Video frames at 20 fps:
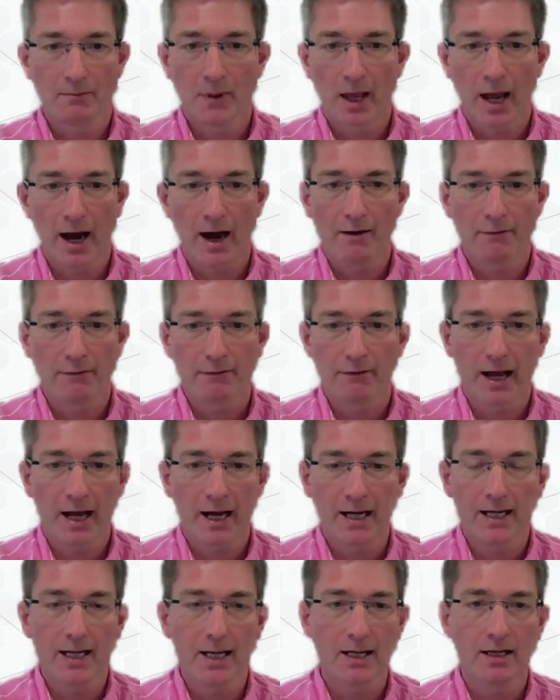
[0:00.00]
have
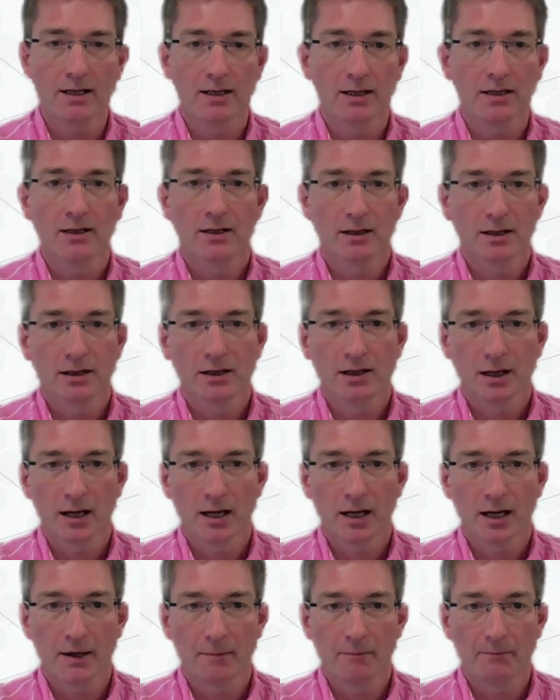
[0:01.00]
any.
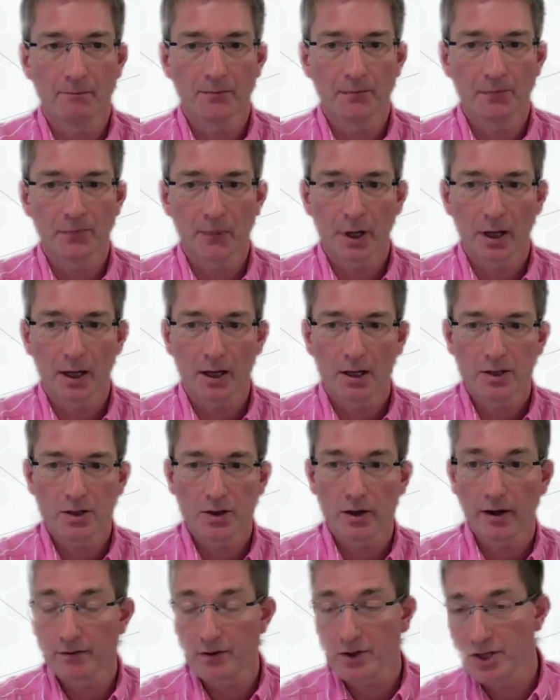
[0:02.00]

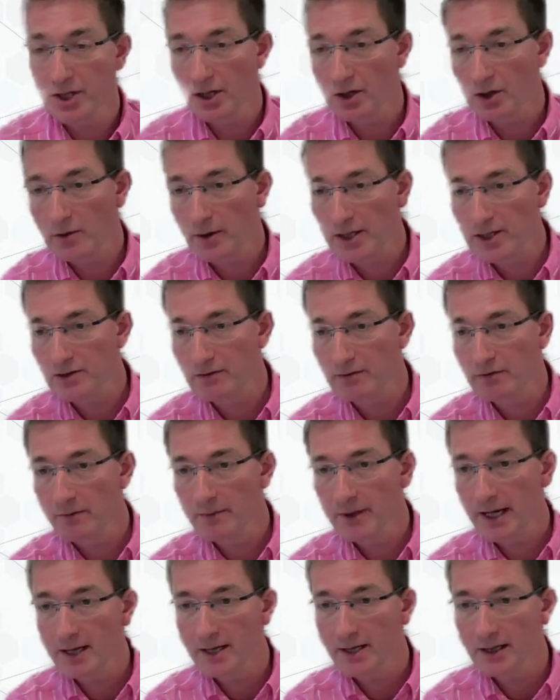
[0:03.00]
Sorry, I'm just seeing a question from
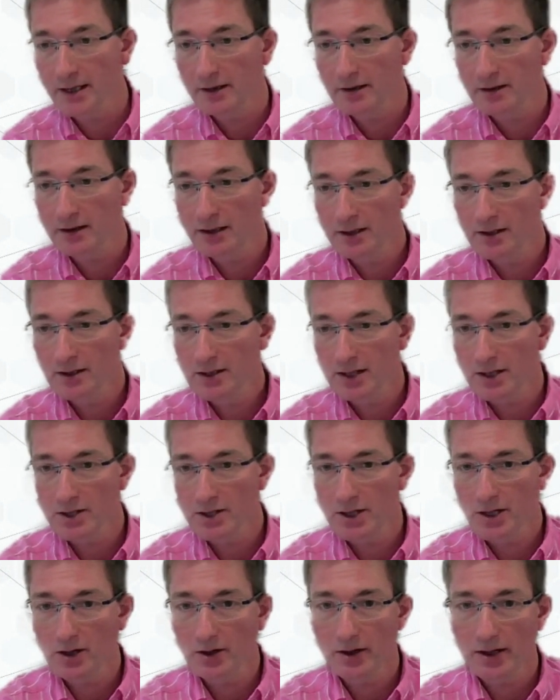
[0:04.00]
Nadia saying
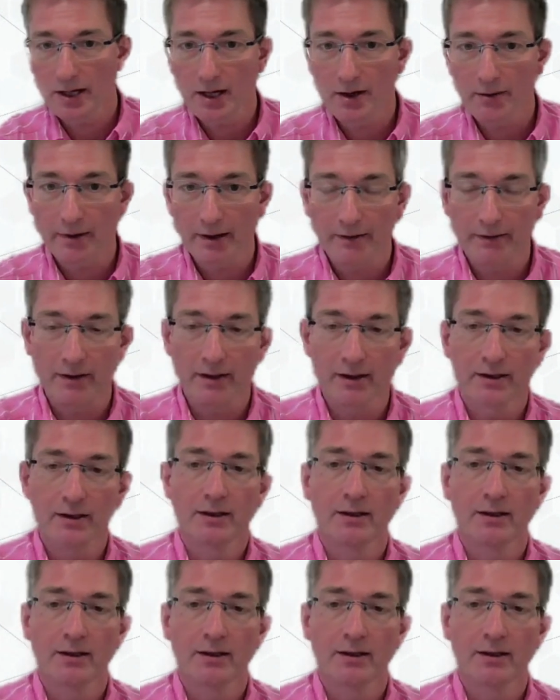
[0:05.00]
she can't hear anything.